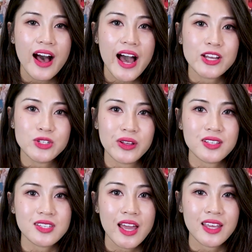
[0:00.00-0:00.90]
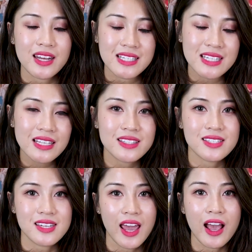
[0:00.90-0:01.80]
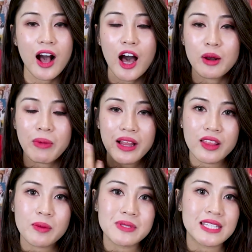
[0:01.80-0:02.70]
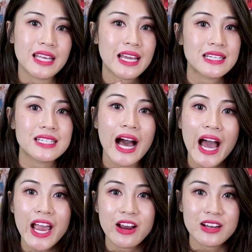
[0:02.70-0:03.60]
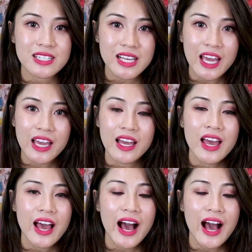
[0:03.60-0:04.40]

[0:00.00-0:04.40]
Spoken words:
I do have to say that it did stay on my lips the entire day.